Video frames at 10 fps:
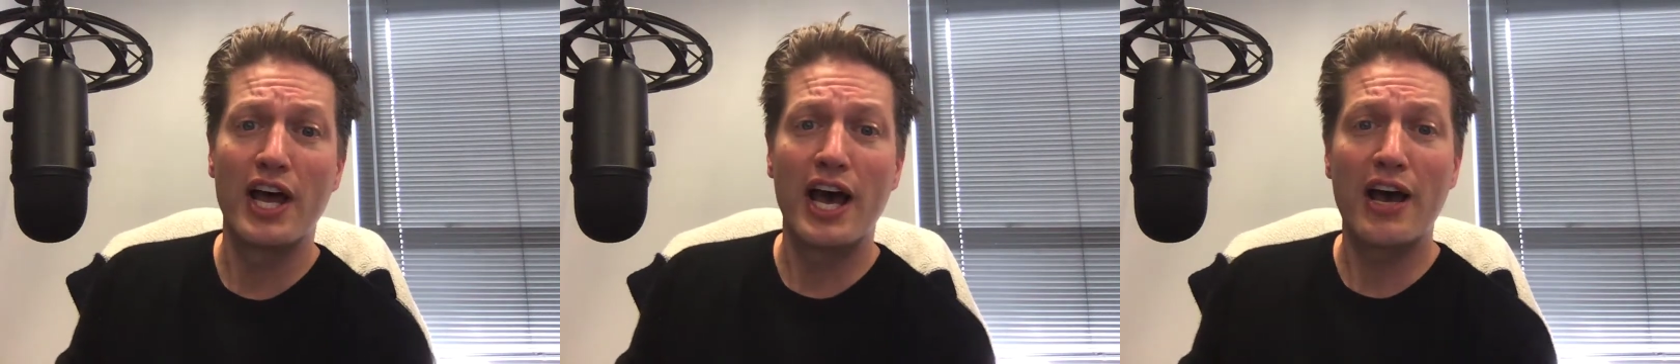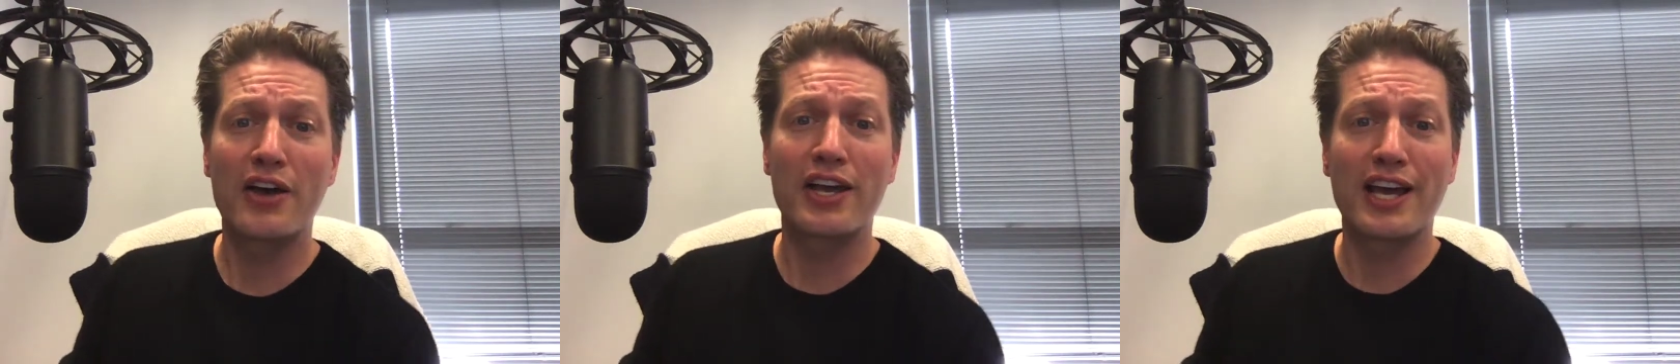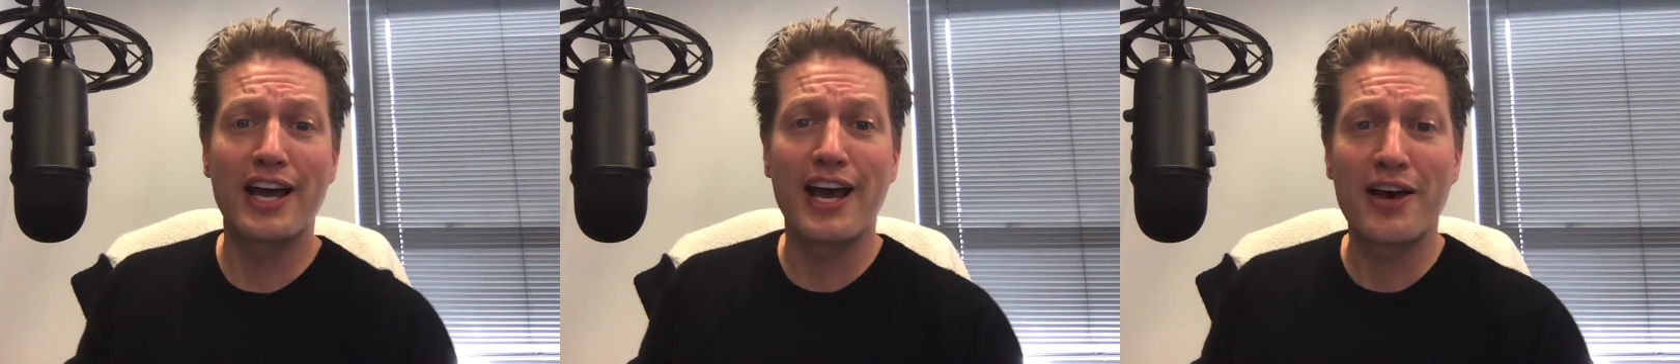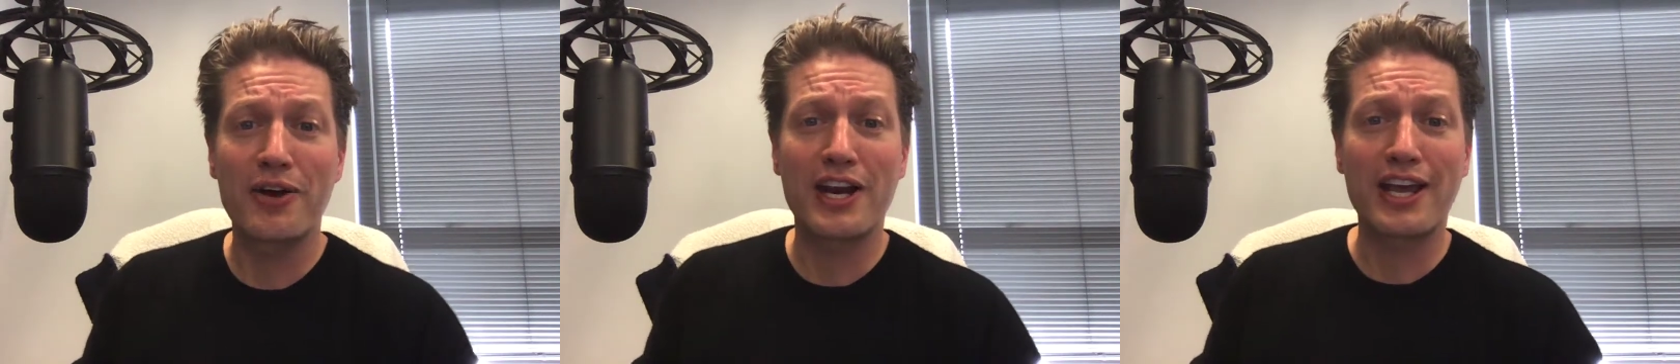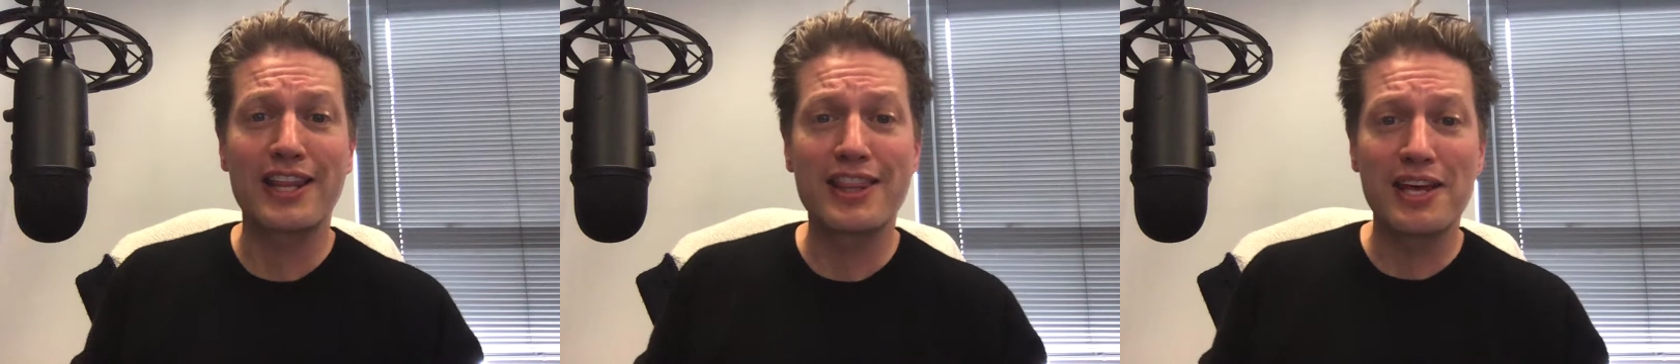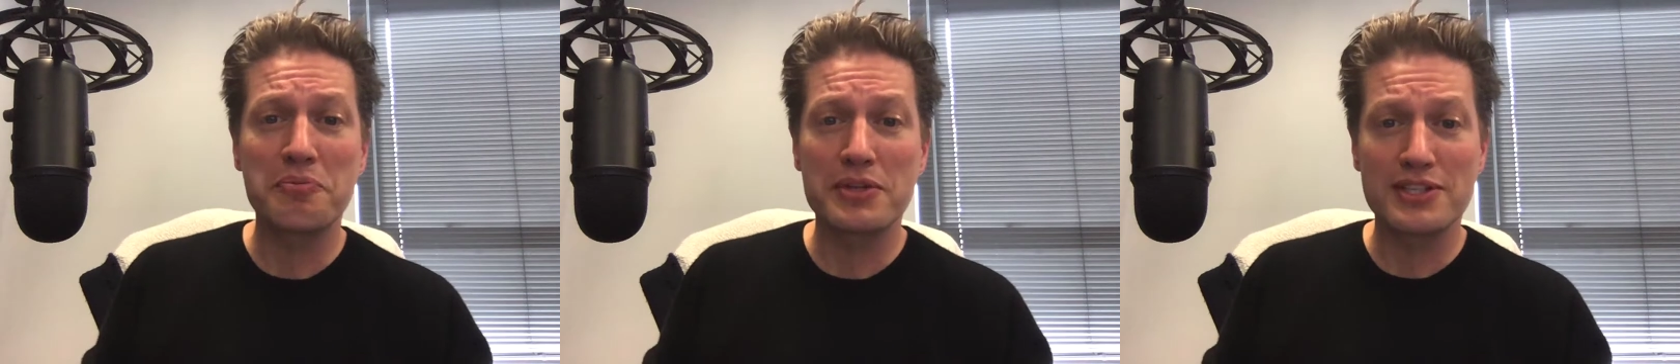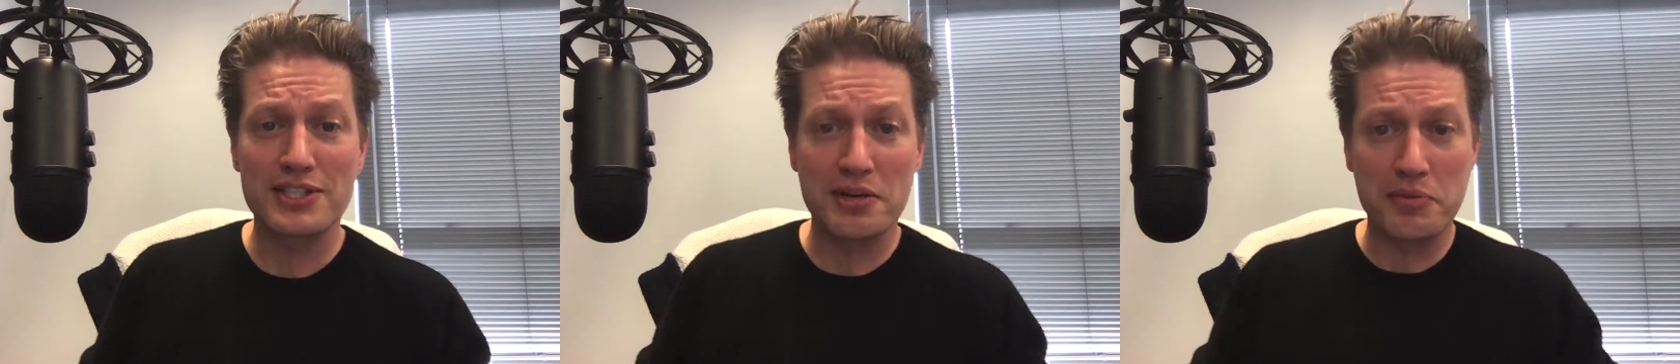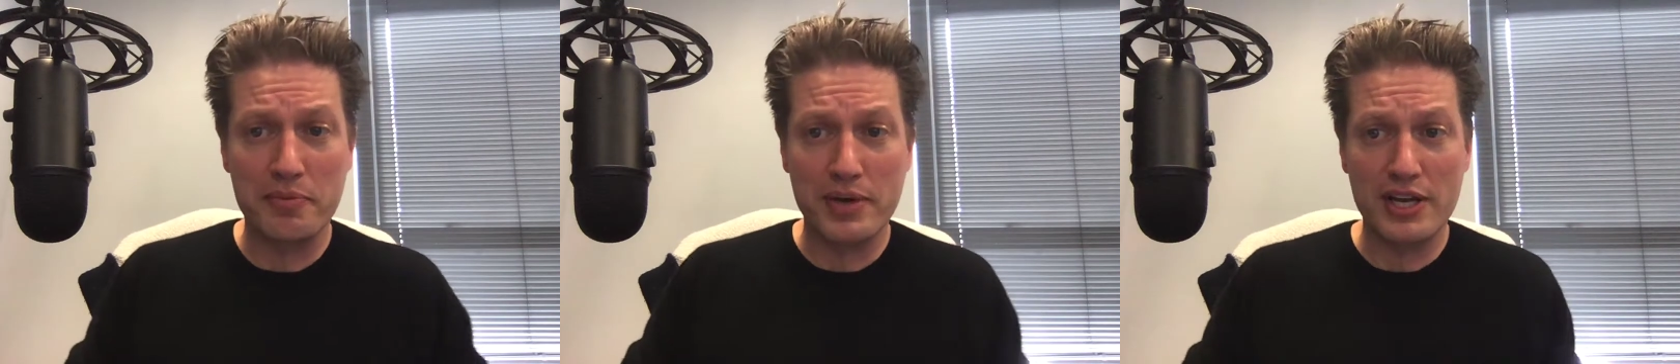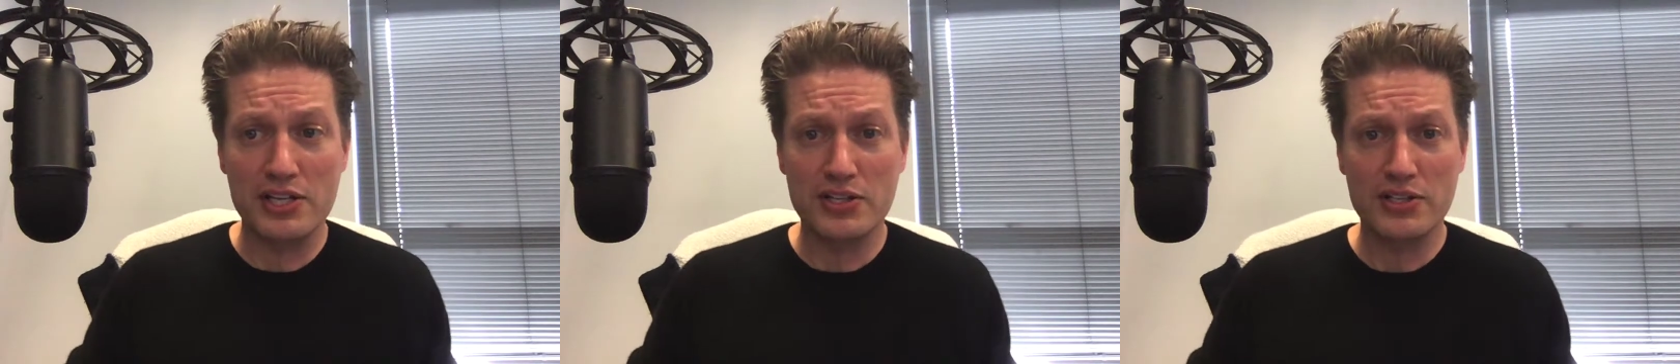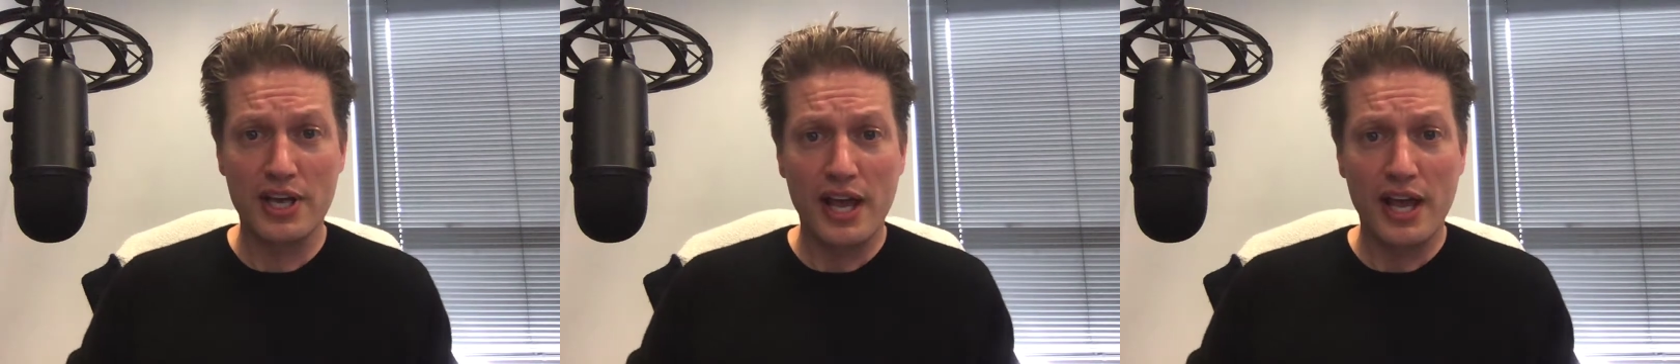how could I get them to send me patients.